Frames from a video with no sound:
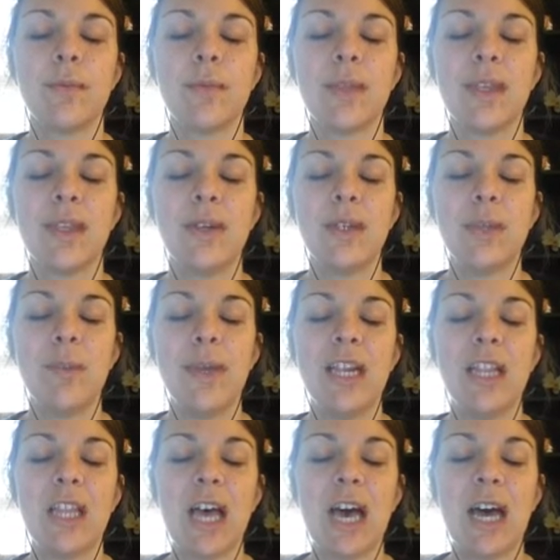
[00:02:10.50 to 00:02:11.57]
There's been
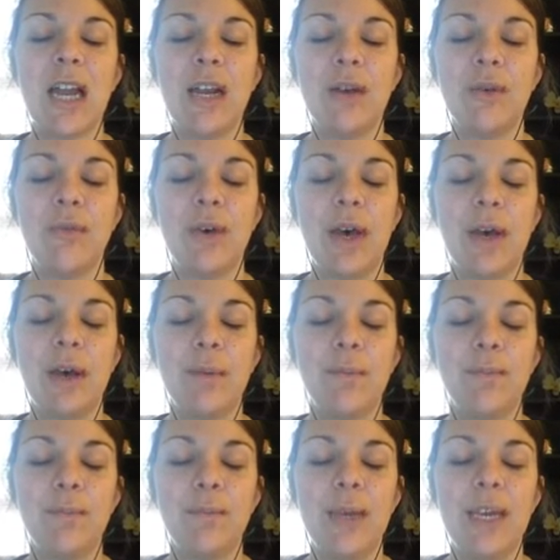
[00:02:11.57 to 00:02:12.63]
a lot of
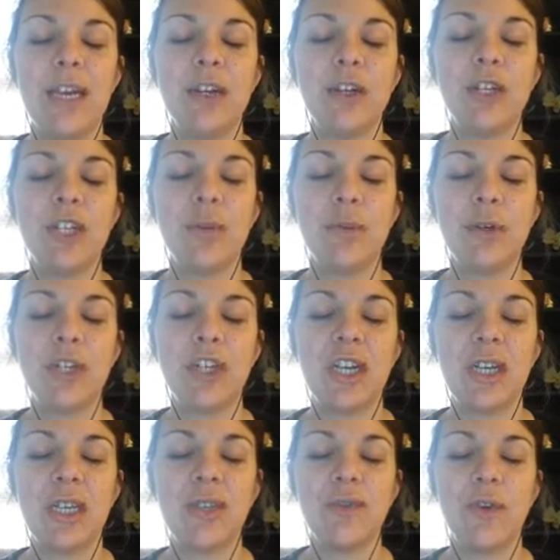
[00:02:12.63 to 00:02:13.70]
energy
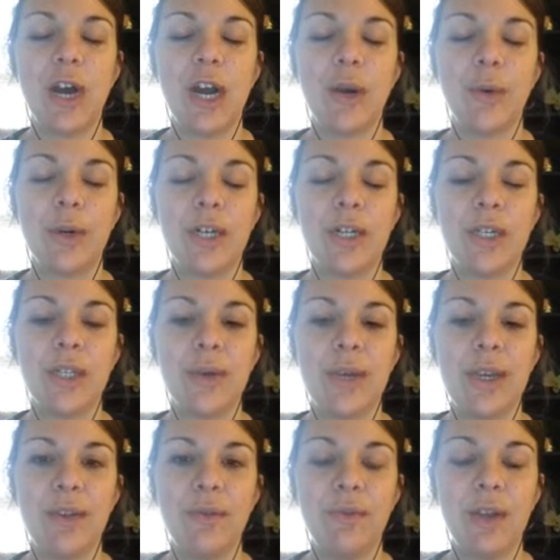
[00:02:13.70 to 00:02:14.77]
pushing us forward, so
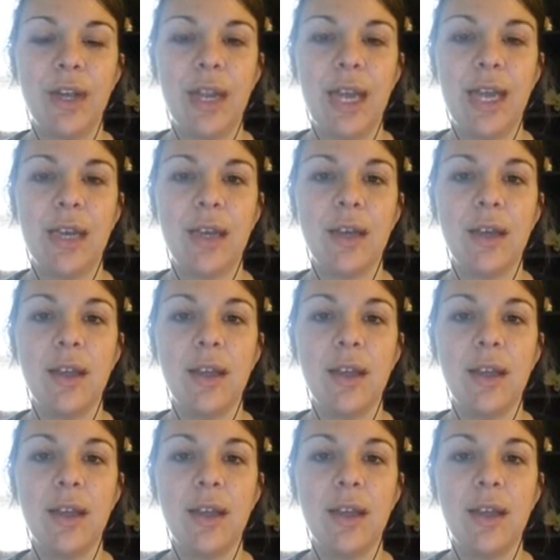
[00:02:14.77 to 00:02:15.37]
it can feel like